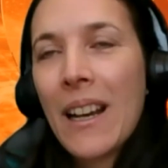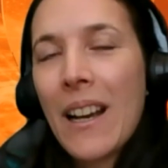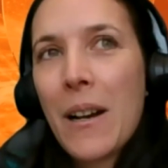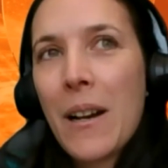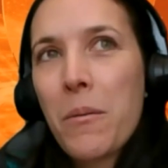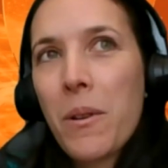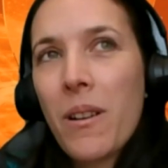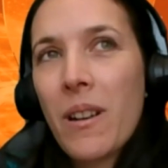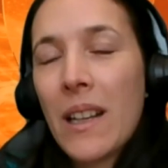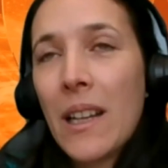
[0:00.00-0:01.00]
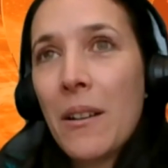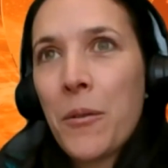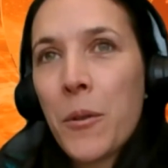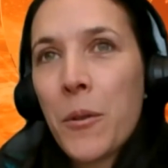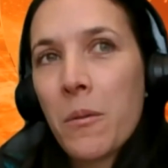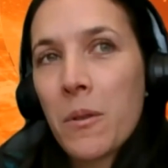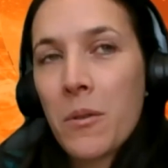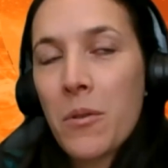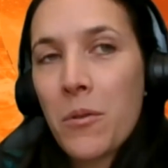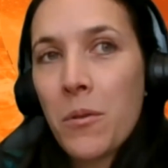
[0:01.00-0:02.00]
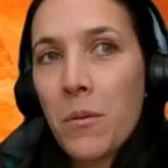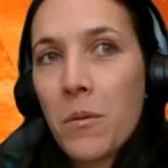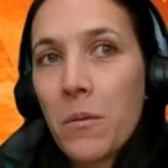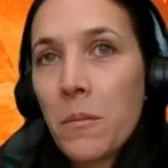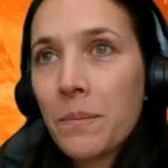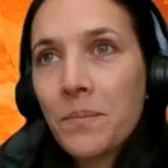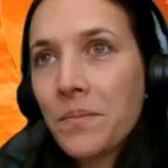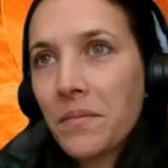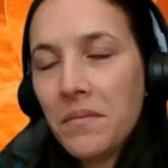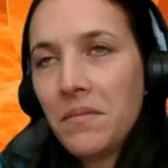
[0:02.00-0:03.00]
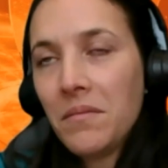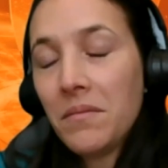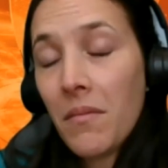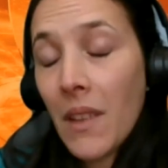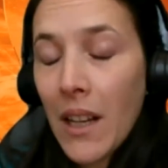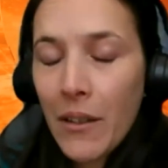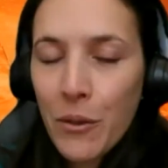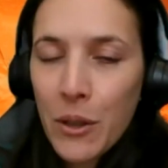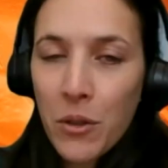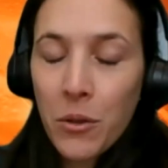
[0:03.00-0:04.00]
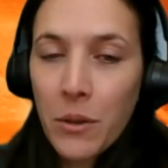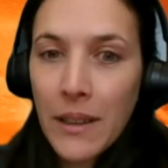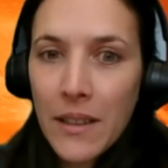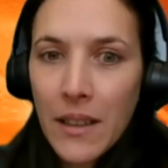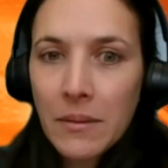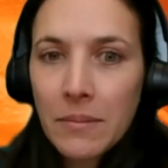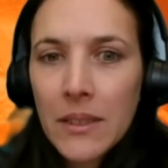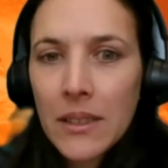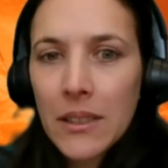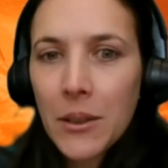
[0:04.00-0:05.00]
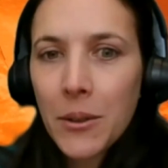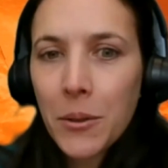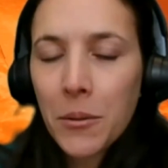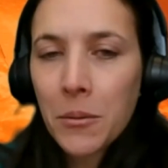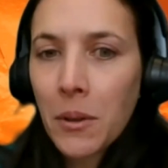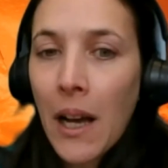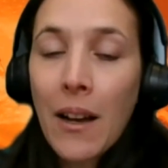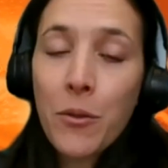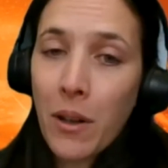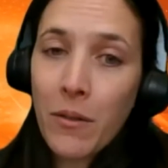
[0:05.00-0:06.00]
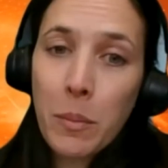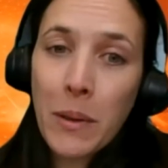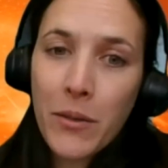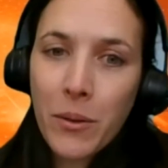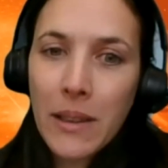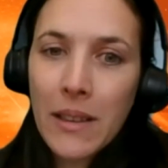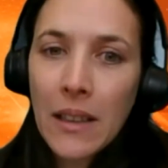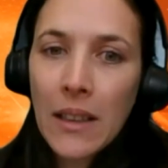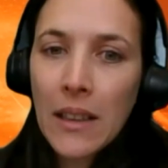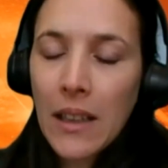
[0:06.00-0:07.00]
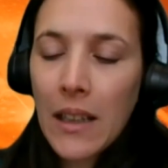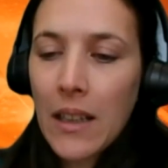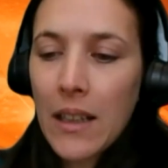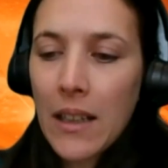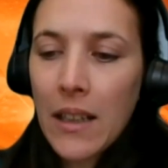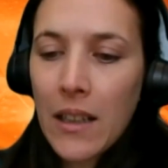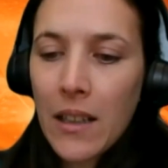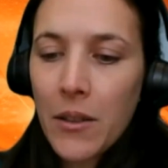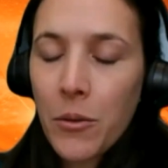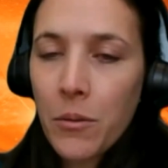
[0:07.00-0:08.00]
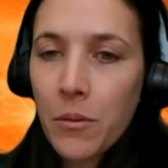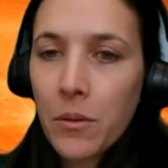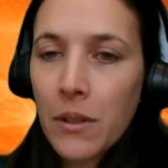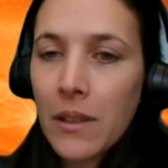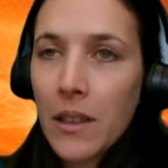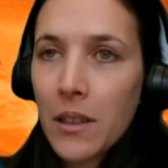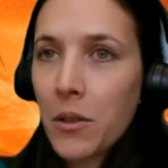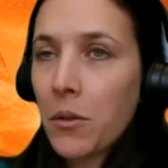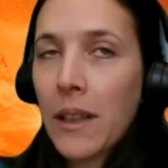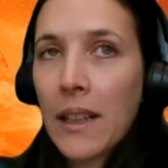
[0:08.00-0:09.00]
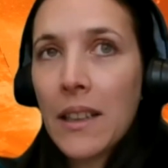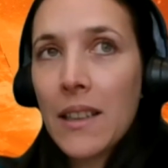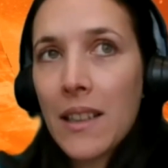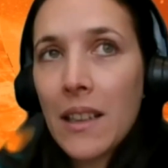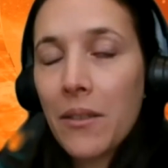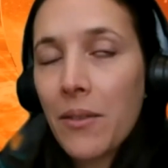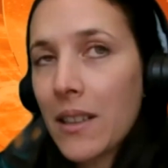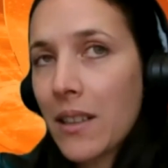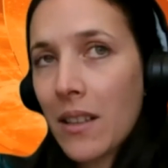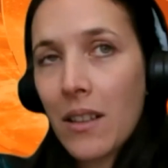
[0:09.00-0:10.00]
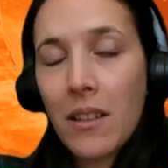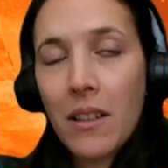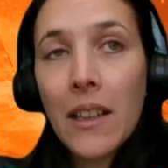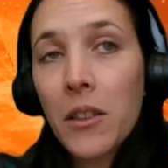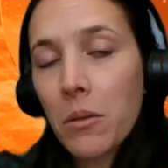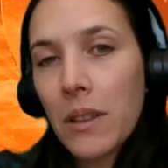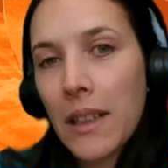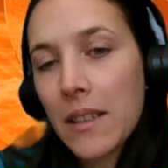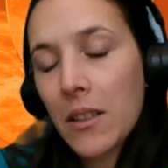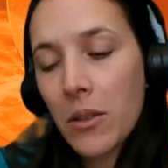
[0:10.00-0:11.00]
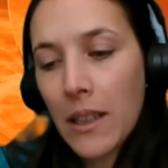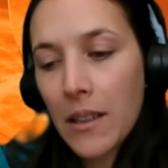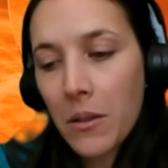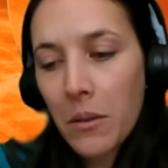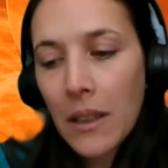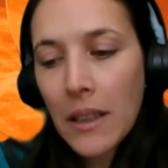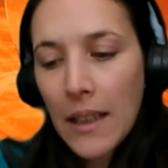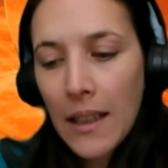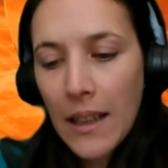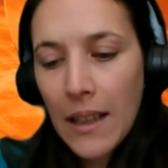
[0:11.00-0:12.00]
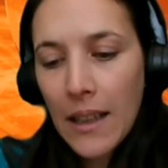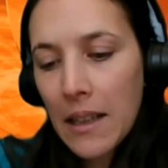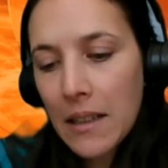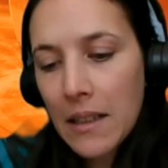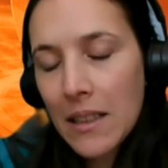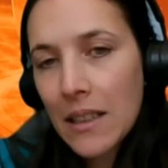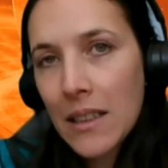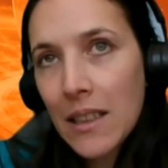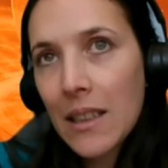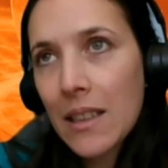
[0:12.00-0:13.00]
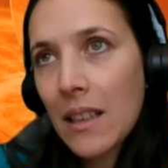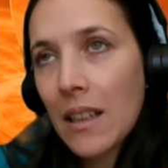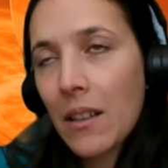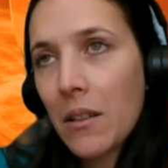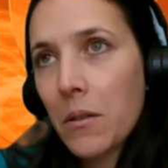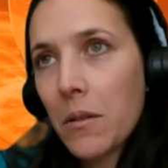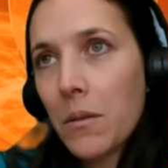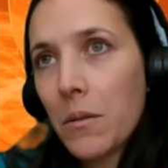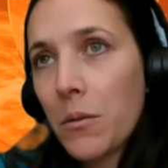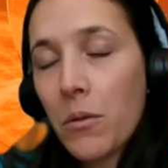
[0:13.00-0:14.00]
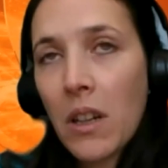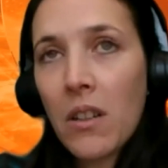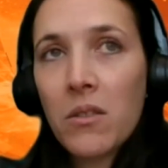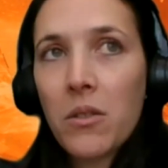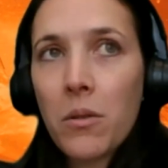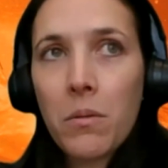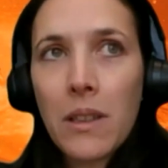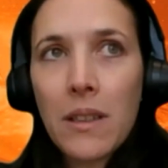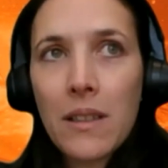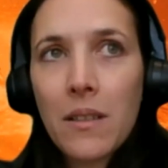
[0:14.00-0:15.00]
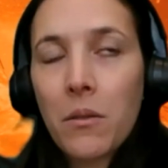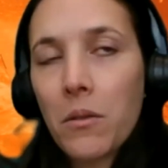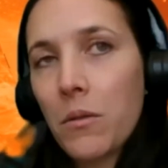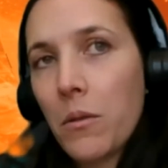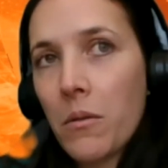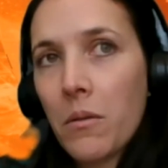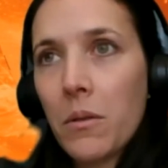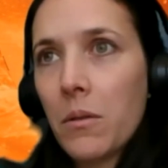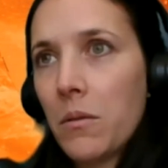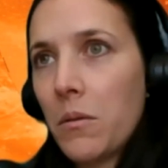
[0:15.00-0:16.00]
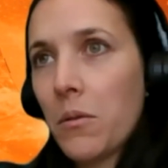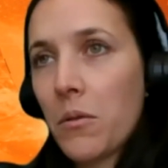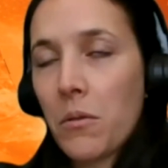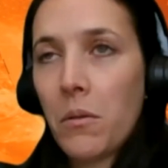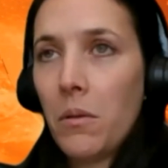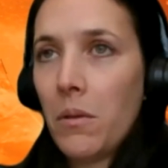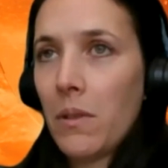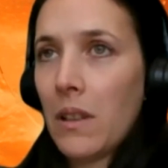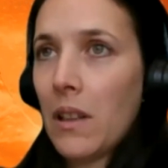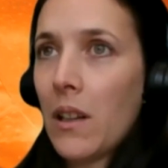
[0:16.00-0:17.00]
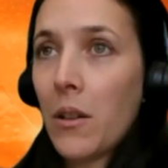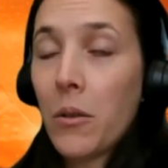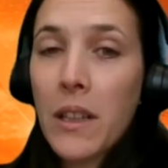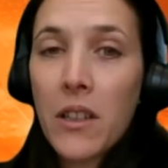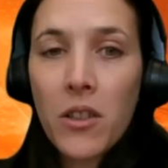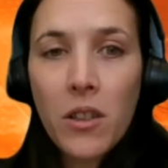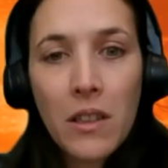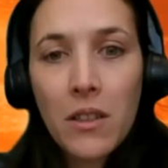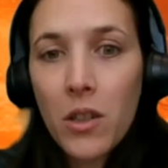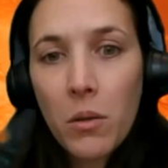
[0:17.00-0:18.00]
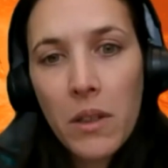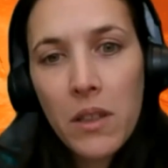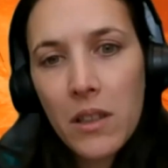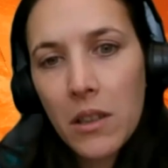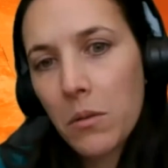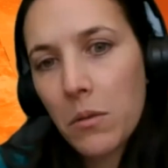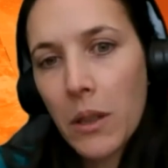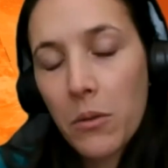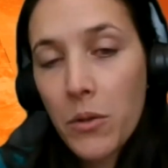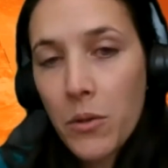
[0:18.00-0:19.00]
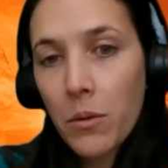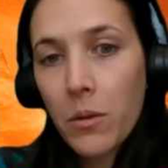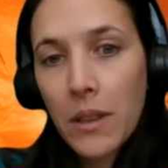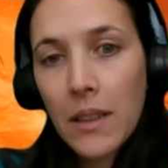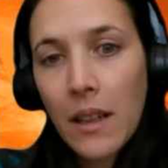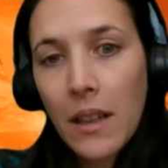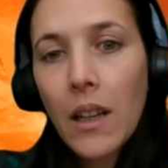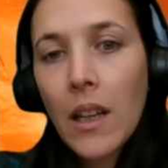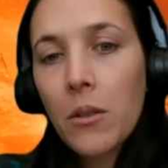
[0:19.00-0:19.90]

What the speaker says: Where if you want to leverage on your data, you have to have a place for it. That you can easily, in fact, link your data together. And indeed, you can't do this on your usual location and storage where you store your data.